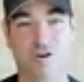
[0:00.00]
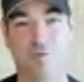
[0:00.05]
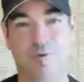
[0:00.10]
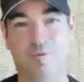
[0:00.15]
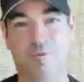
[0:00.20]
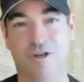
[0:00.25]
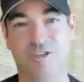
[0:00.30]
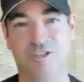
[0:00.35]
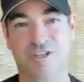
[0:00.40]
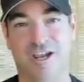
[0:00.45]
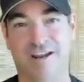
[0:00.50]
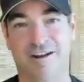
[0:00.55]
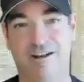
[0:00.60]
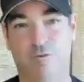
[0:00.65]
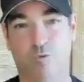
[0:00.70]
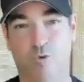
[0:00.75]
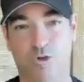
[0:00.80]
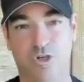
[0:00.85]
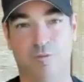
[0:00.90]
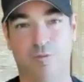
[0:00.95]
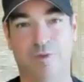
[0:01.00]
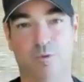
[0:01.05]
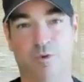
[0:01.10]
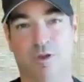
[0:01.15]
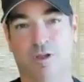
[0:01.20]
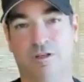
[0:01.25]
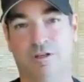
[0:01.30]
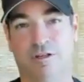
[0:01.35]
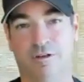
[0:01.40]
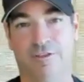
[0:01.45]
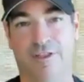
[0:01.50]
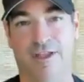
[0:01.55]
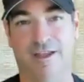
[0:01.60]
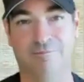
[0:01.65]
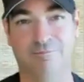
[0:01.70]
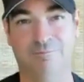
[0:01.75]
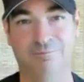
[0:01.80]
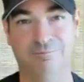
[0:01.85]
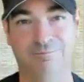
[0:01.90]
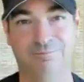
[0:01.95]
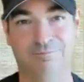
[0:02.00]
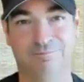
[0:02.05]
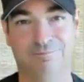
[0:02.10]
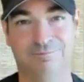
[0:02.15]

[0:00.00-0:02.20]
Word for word: Boise, Idaho. Would you be willing to do that? You